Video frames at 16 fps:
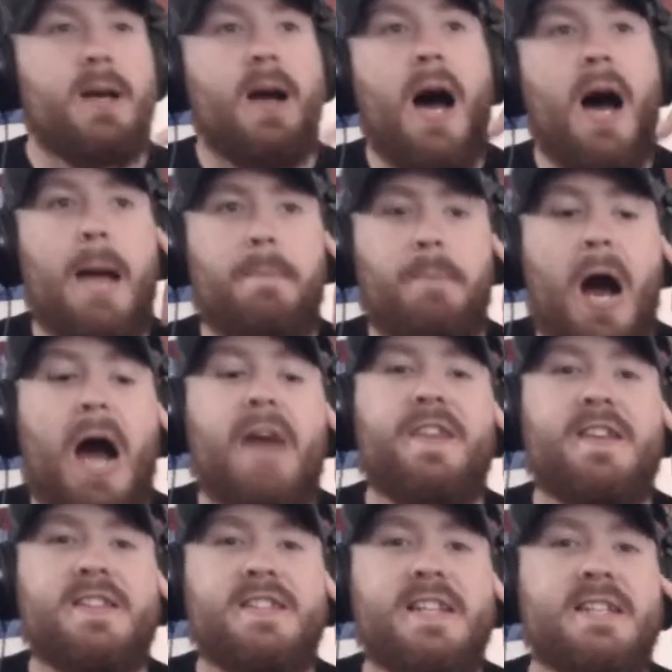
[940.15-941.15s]

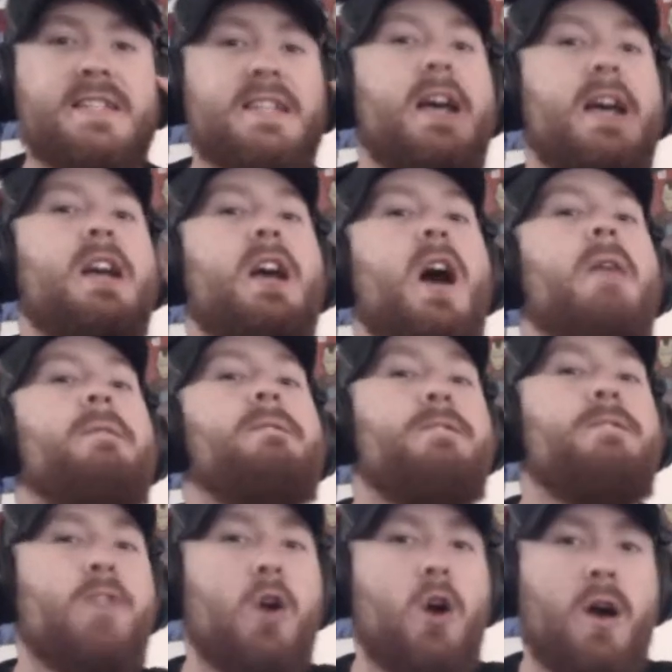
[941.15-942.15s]
Hypothesis
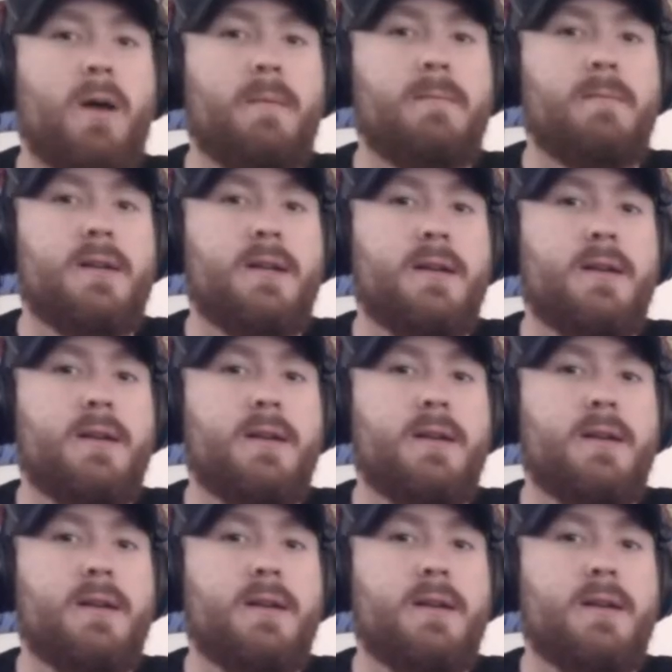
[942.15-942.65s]
confirmed.